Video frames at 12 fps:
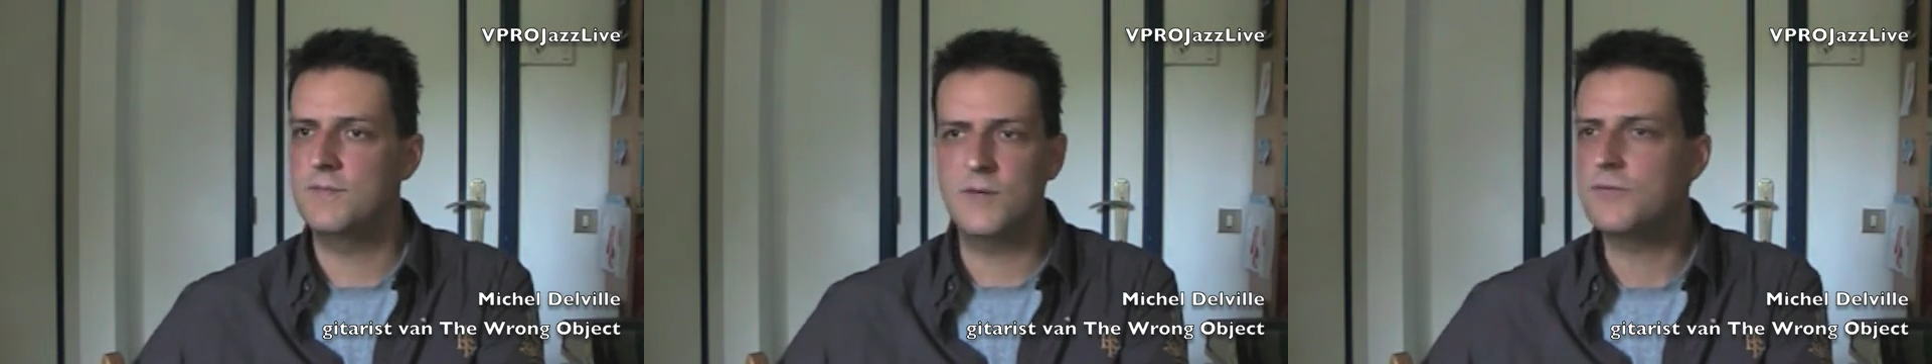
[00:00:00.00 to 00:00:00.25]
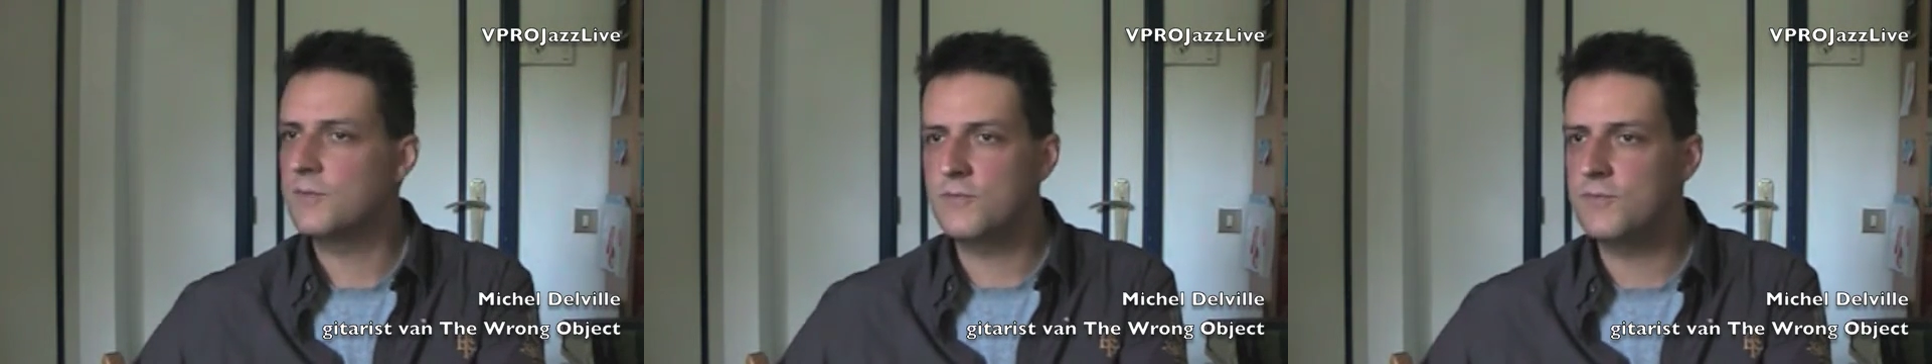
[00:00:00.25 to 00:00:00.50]

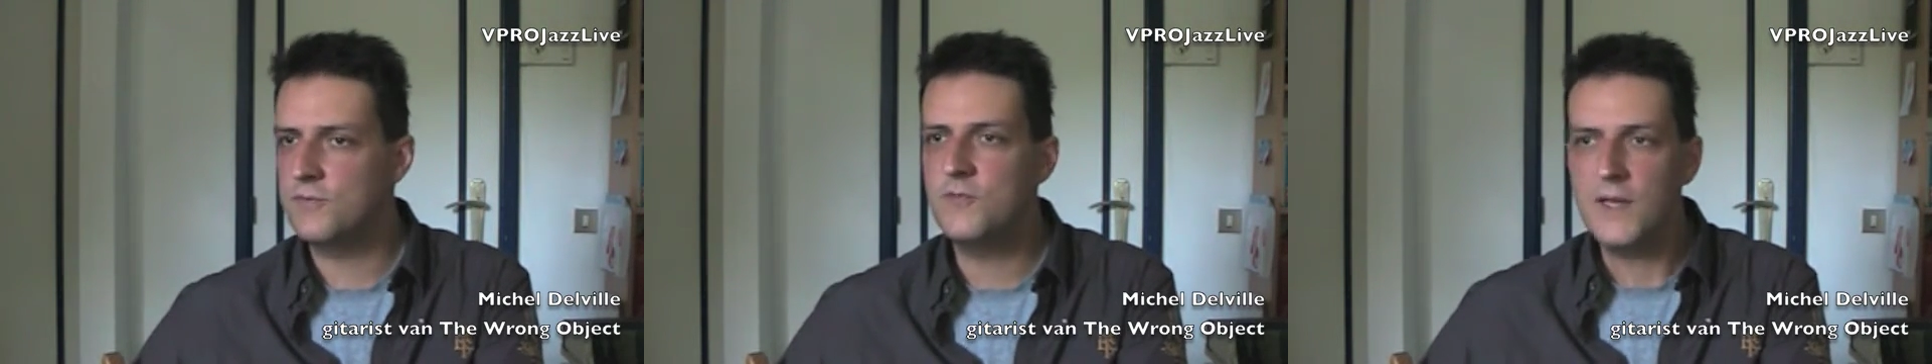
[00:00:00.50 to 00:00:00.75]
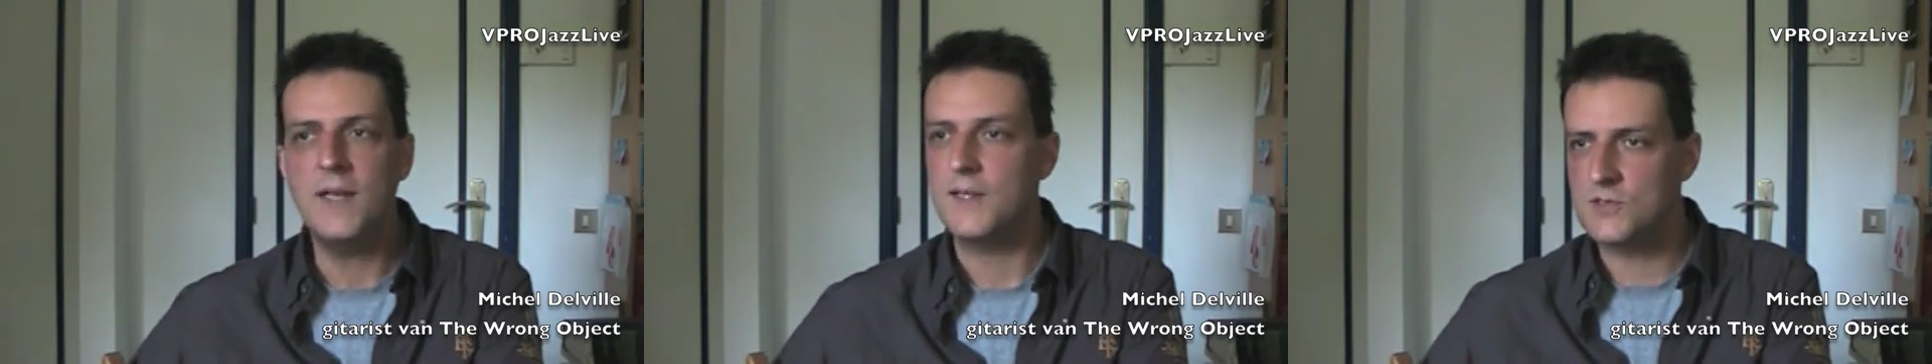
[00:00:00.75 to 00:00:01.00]
different
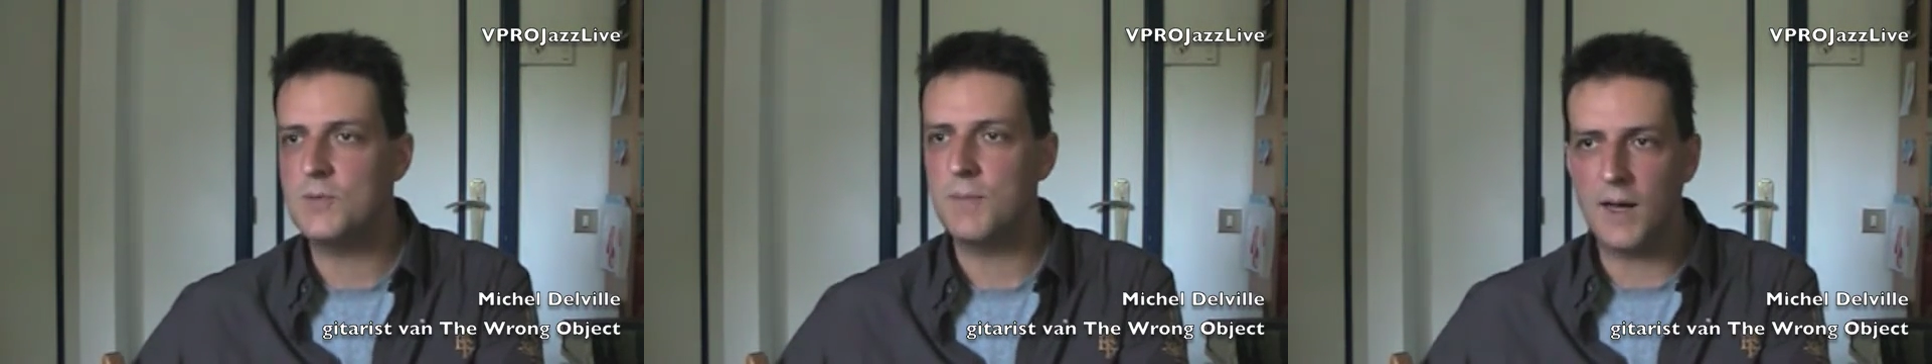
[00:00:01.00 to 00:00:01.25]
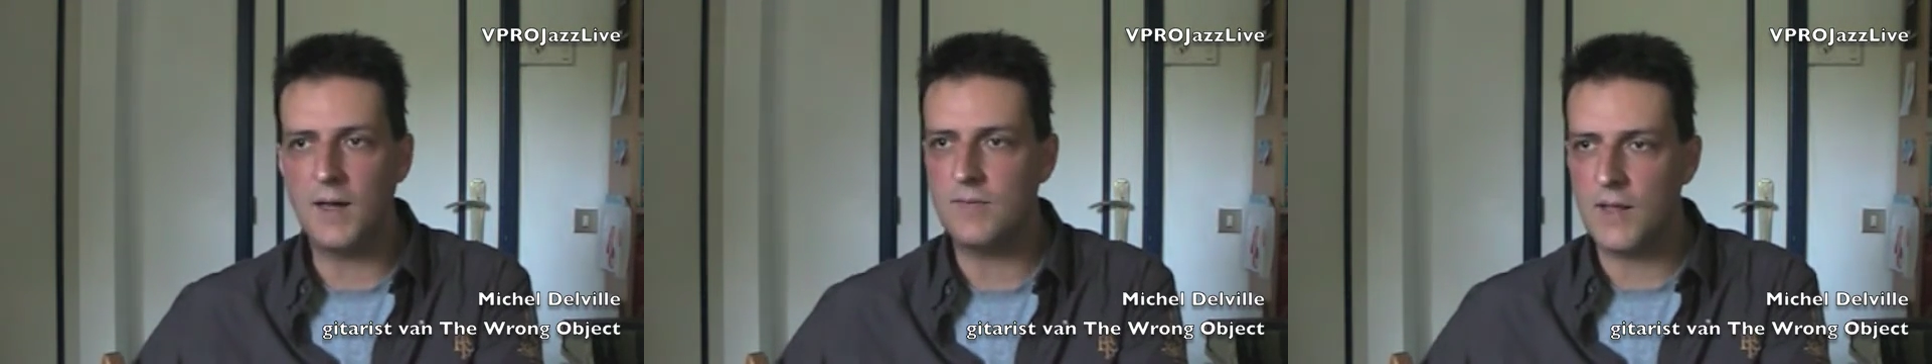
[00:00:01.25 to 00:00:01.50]
feelings
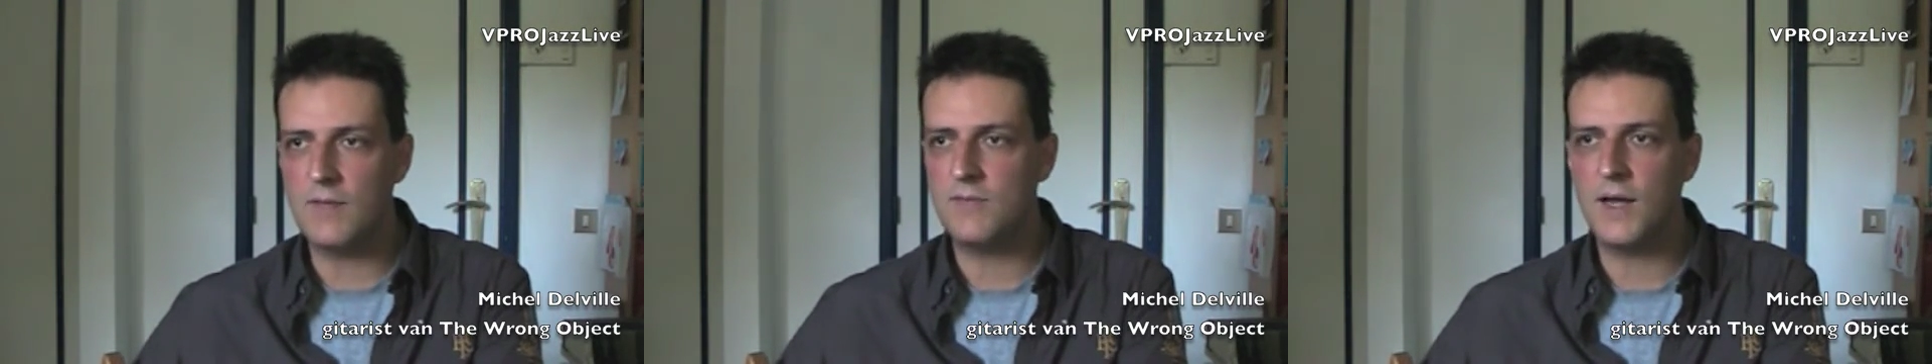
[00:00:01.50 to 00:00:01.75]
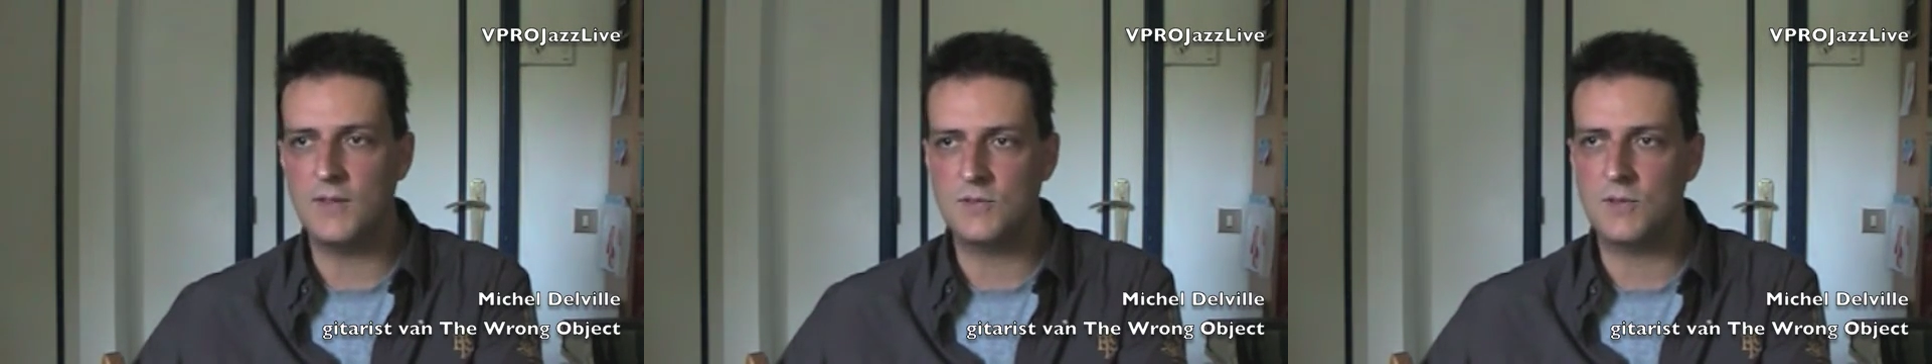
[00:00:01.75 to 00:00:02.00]
about that
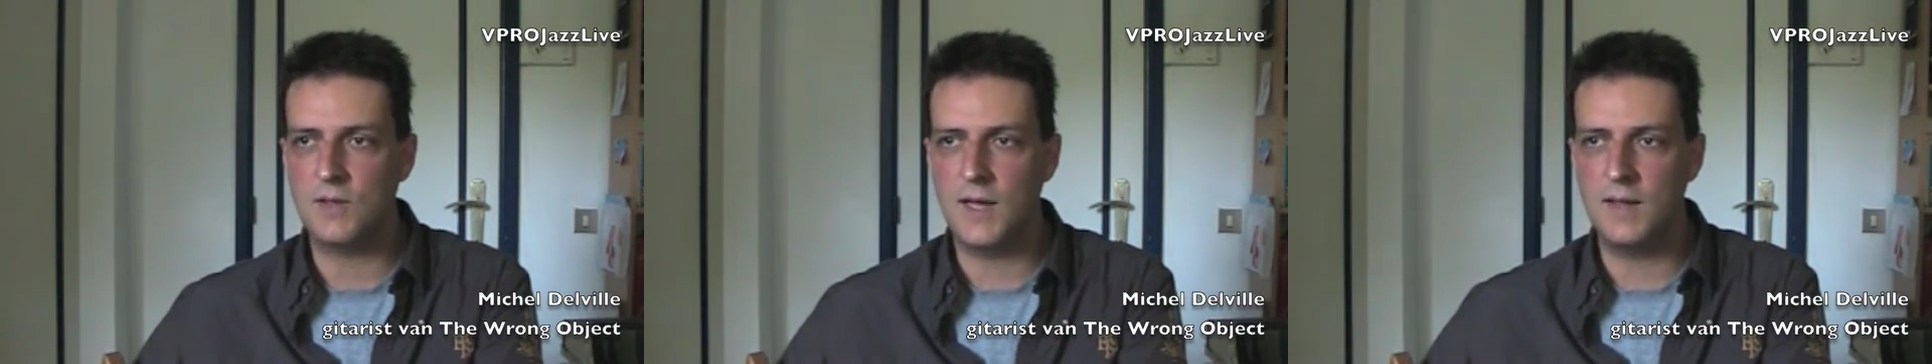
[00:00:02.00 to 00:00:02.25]
title,